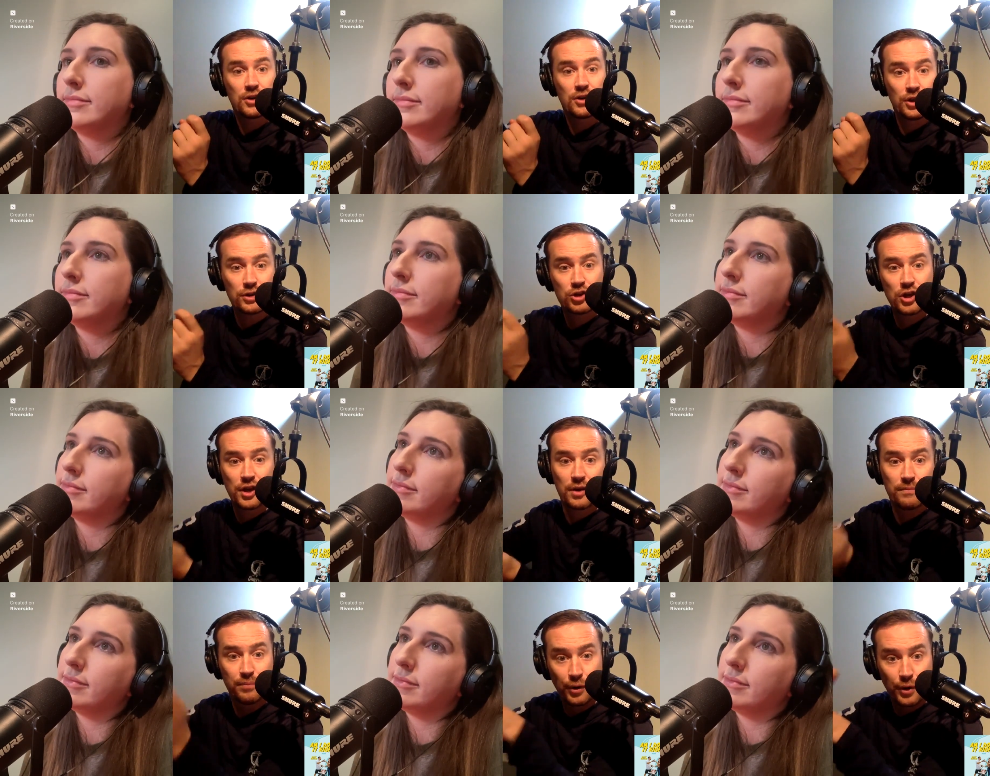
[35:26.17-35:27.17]
Speaker 1: cook the
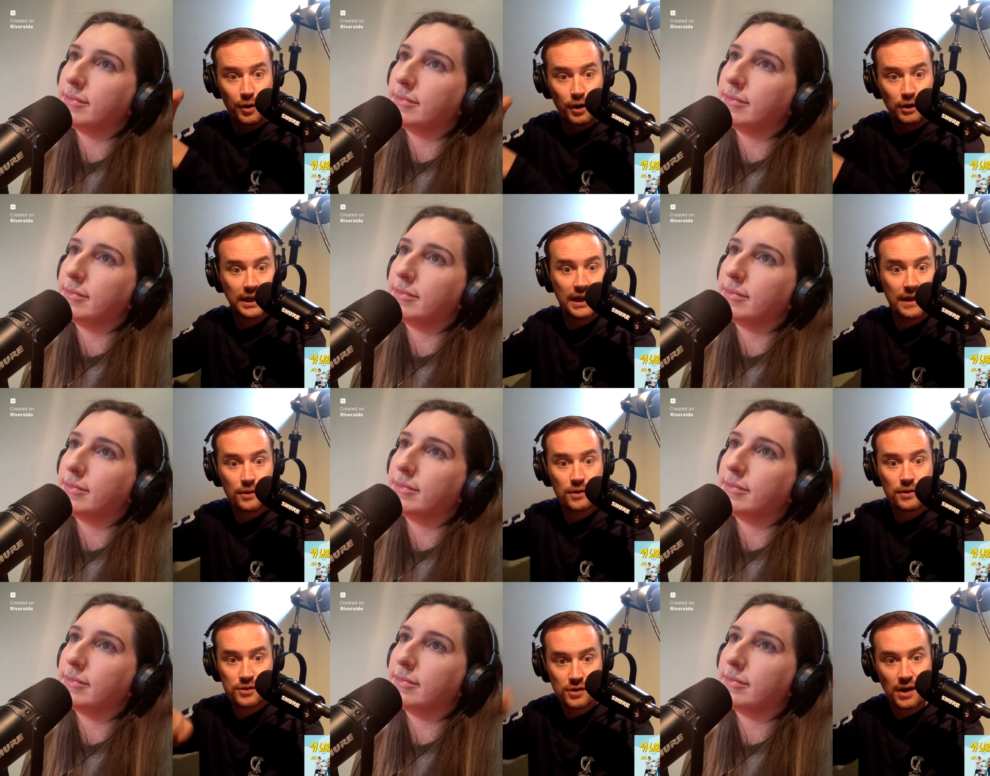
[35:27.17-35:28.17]
chicken, put it all
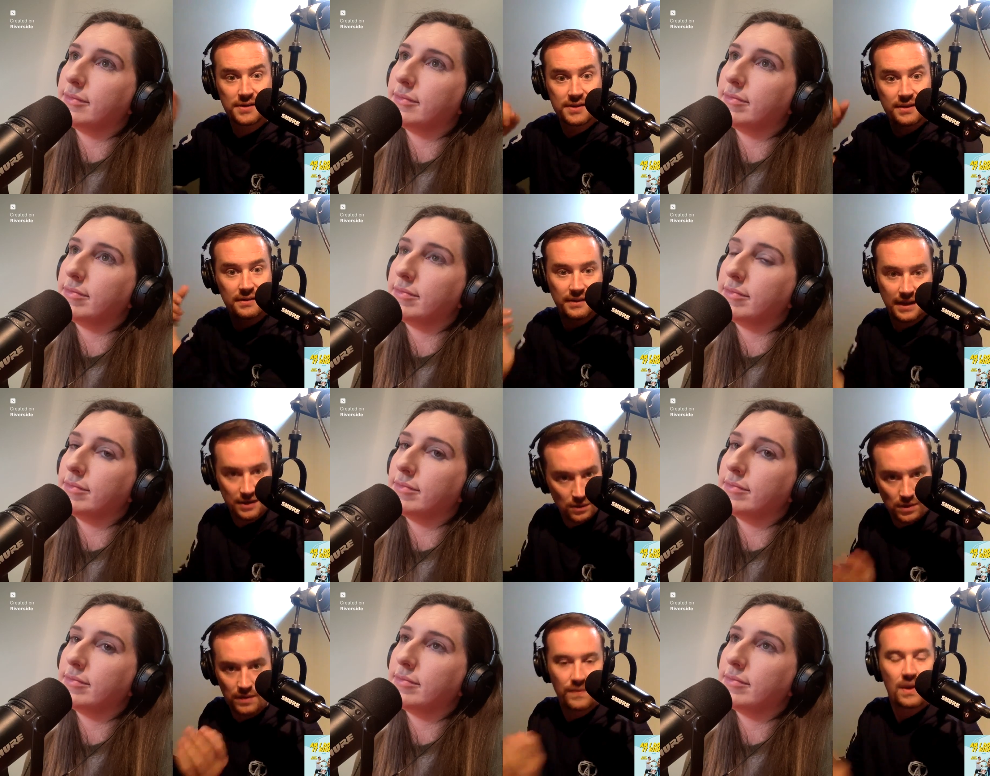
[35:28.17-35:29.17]
together, sauce it, and
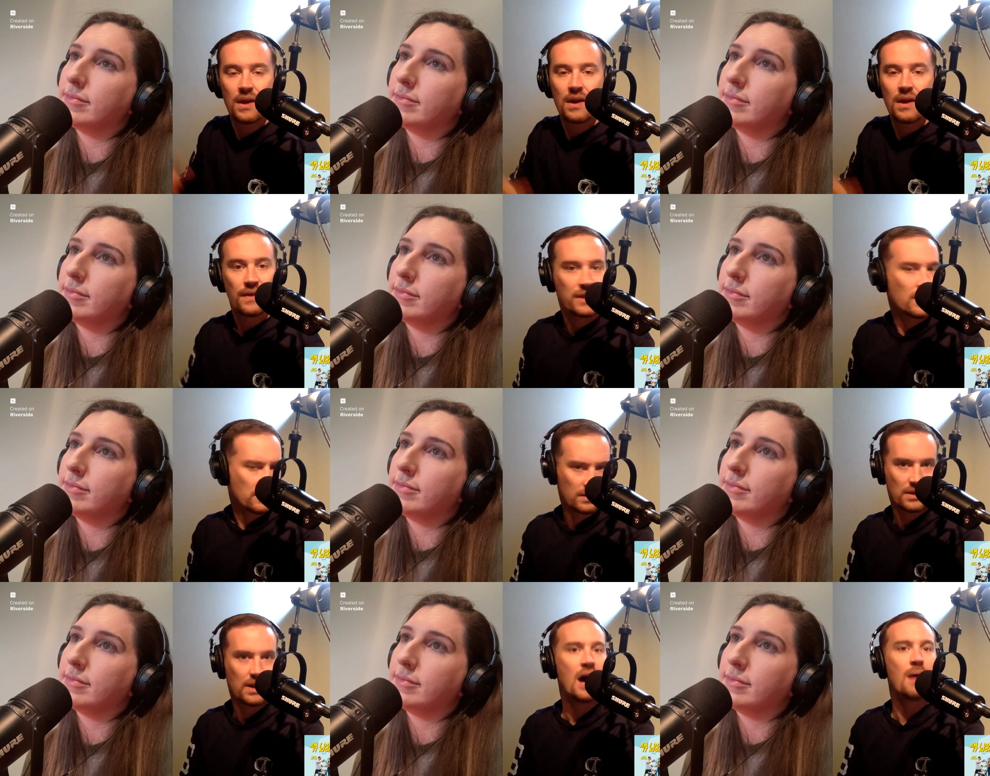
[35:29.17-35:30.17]
you can like the,
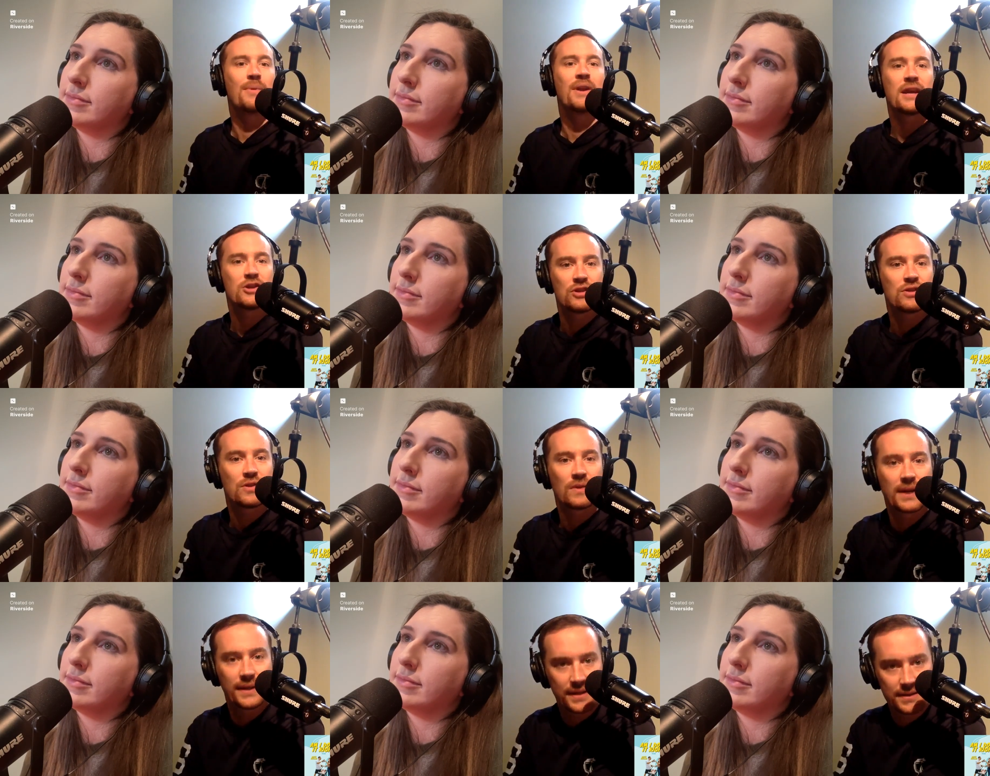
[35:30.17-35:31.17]
the combinations
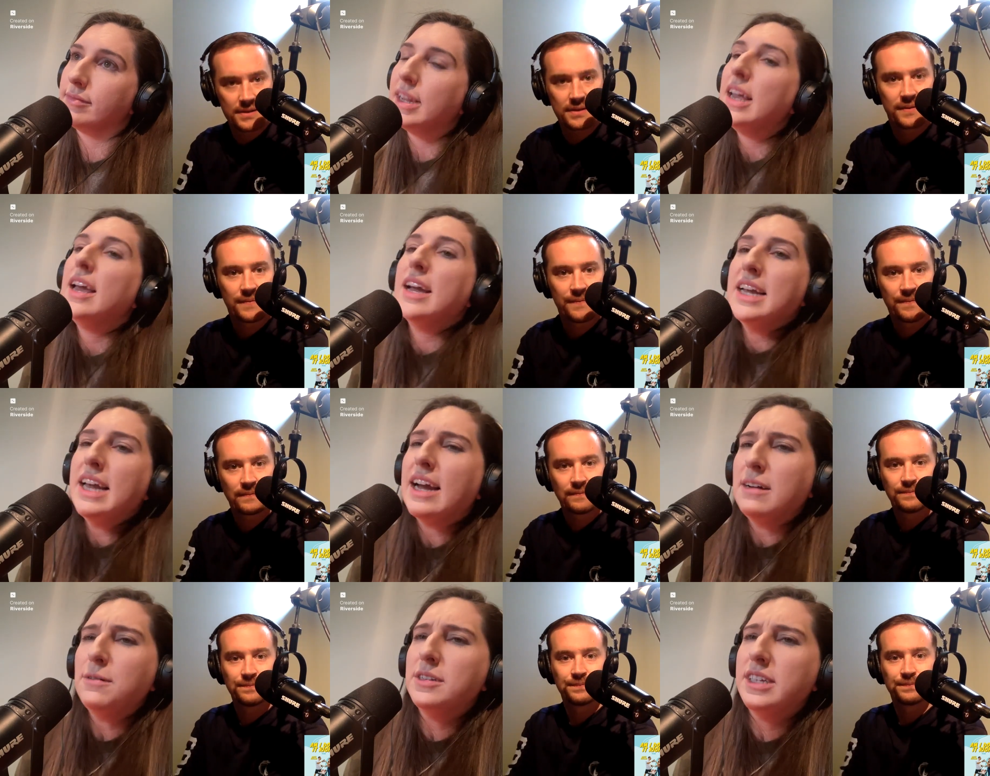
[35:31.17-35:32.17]
are endless.
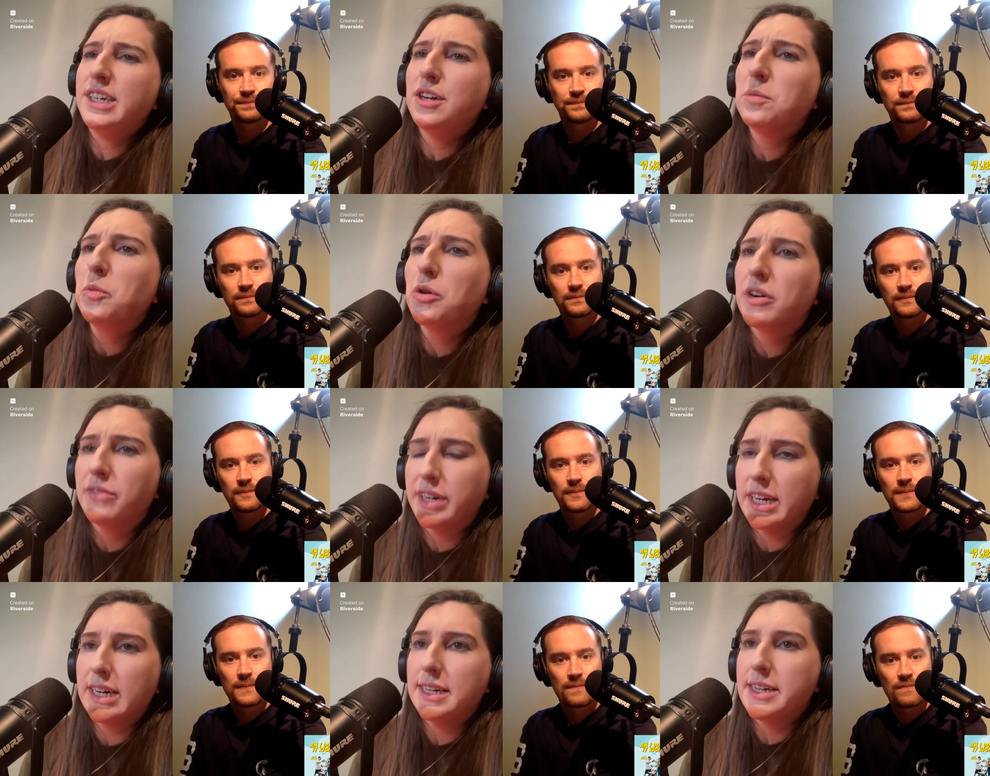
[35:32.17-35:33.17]
Speaker 2: Yeah, I will say you're more of
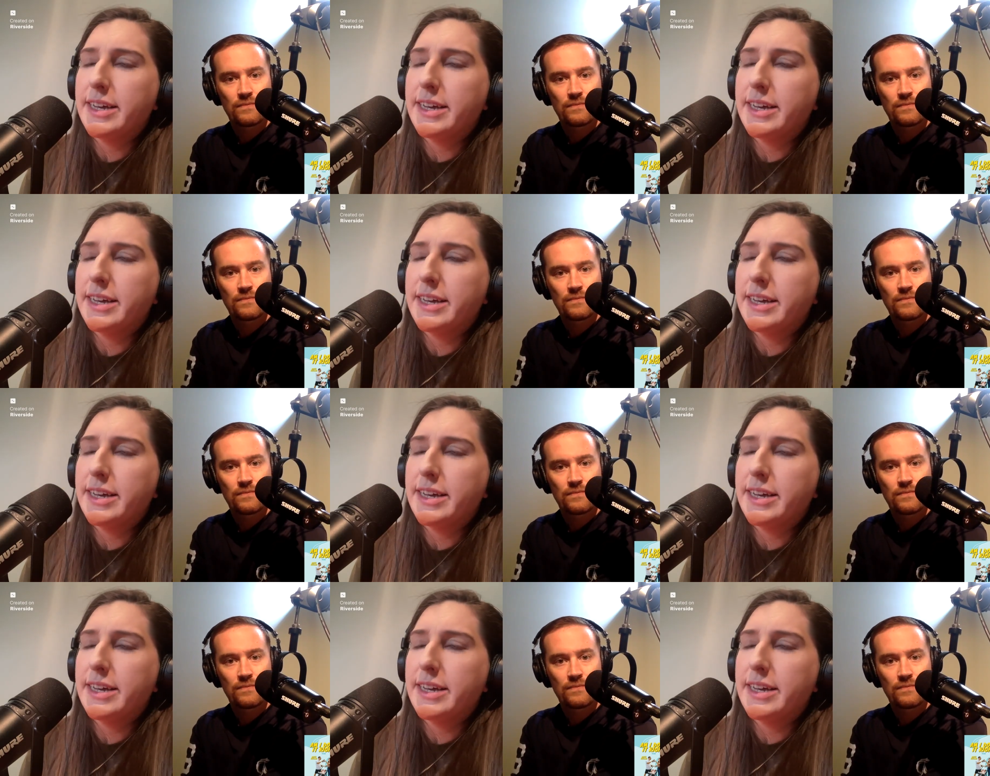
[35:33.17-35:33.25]
a,